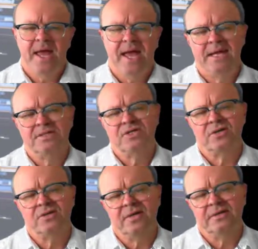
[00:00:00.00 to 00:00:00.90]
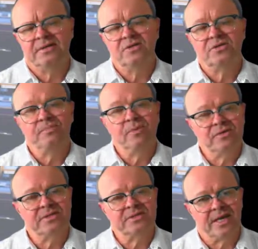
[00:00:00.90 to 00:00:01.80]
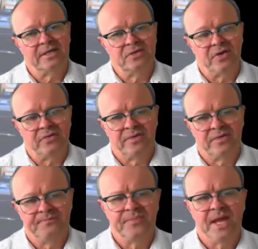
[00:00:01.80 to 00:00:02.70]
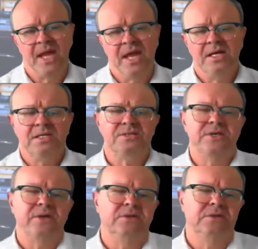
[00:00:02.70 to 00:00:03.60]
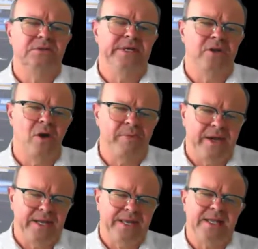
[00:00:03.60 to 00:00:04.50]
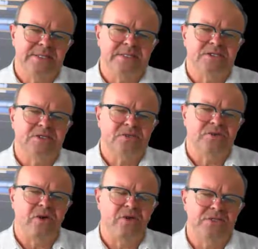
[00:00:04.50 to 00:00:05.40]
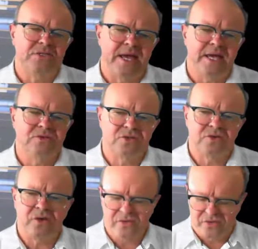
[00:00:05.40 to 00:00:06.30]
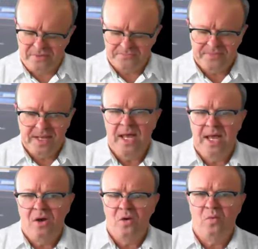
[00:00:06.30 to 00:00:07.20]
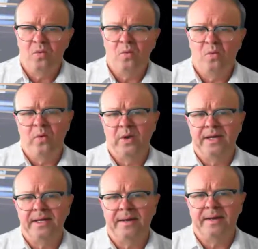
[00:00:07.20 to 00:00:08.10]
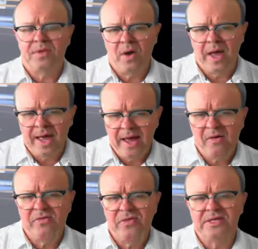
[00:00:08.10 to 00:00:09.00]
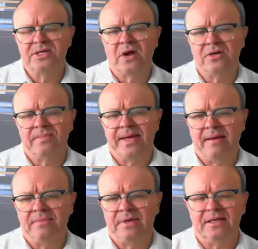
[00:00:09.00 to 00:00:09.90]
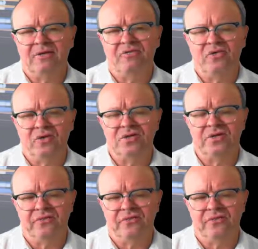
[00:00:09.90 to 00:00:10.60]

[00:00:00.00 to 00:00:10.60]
And so to support the sales growth. So net operating assets growth, sales growth, how are these going to be happening in the future